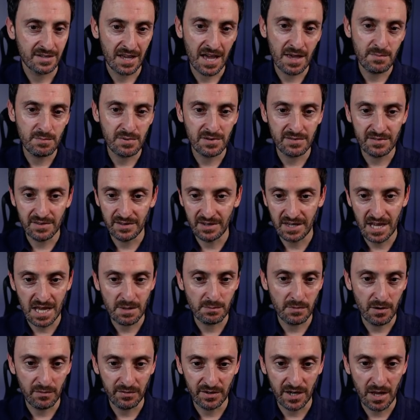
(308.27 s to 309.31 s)
type in the
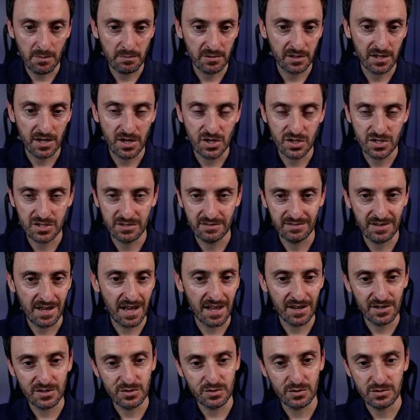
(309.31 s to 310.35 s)
name of an application.
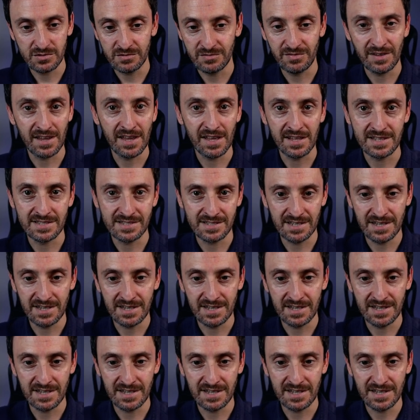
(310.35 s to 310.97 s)
I'll just use V L